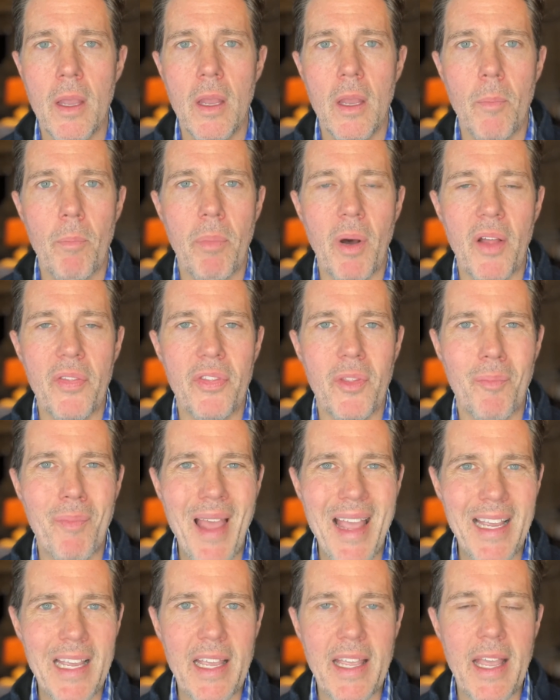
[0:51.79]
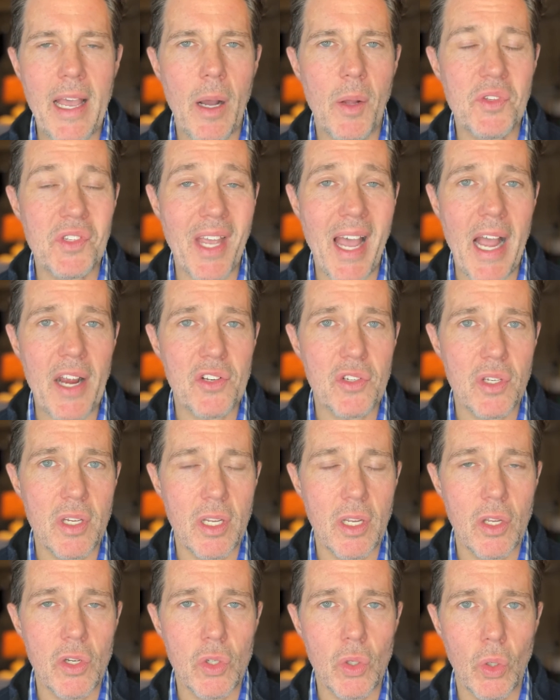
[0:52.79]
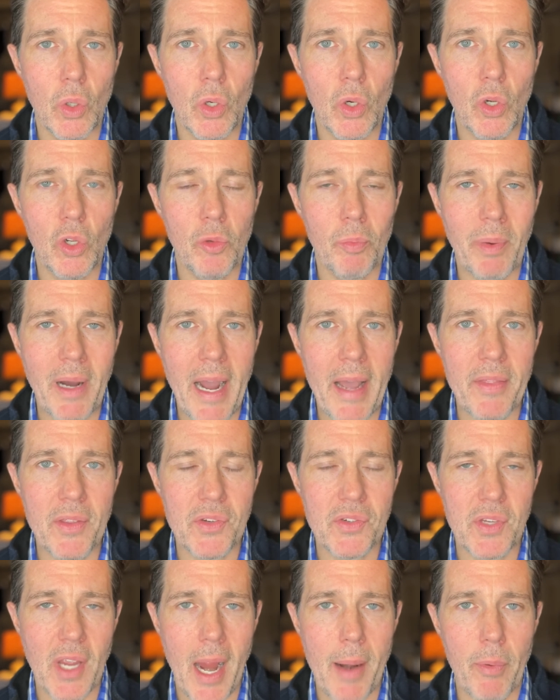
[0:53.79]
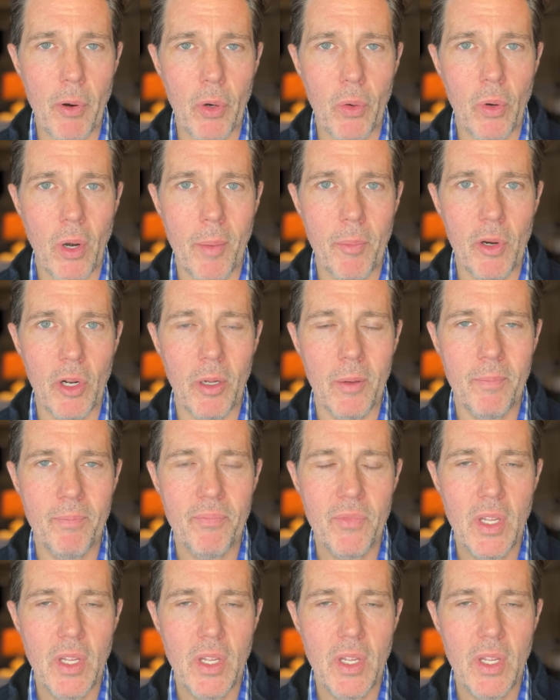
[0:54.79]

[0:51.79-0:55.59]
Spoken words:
But the bank account's actually controlled by the cyber criminal.